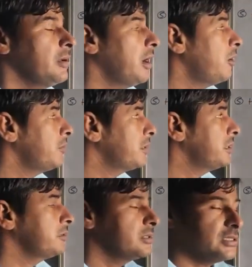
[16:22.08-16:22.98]
How many
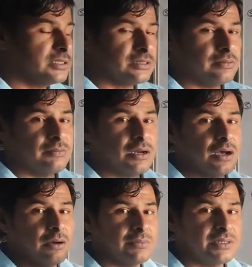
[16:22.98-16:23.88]
two-digit number,
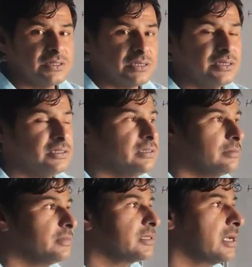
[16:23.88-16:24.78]
how many three-digit
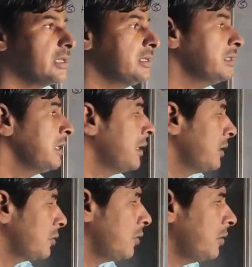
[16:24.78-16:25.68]
numbers are this?
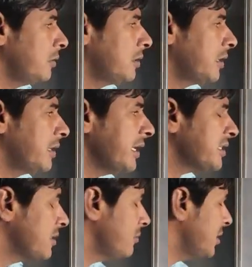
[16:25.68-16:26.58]
So
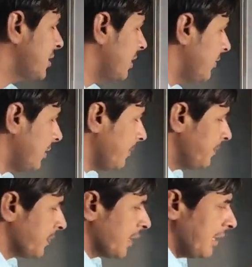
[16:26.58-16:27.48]
next sum is
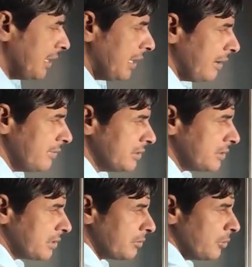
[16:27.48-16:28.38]
given.
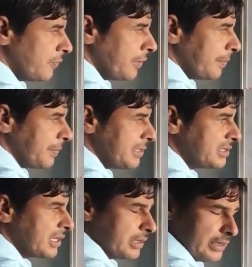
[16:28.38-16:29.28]
11th term of AP
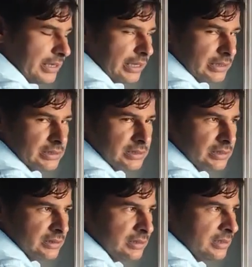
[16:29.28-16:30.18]
is 38,
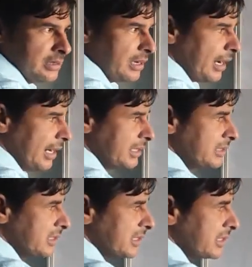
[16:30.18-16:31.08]
and
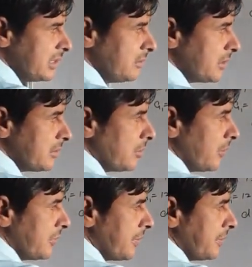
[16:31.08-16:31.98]
16th term
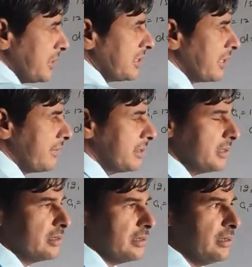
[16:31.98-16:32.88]
of AP is
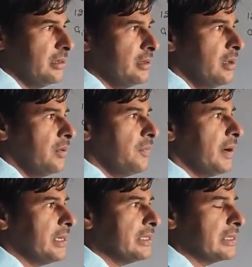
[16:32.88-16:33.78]
73.
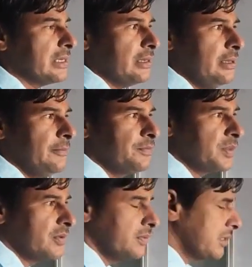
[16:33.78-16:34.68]
Find the
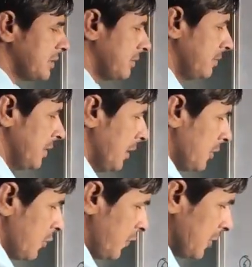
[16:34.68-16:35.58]
31st term.
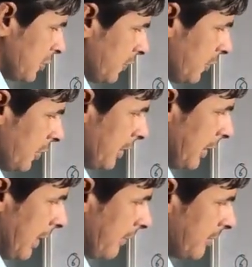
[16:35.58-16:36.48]
So first of all,
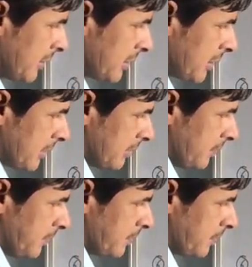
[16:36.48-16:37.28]
11th term.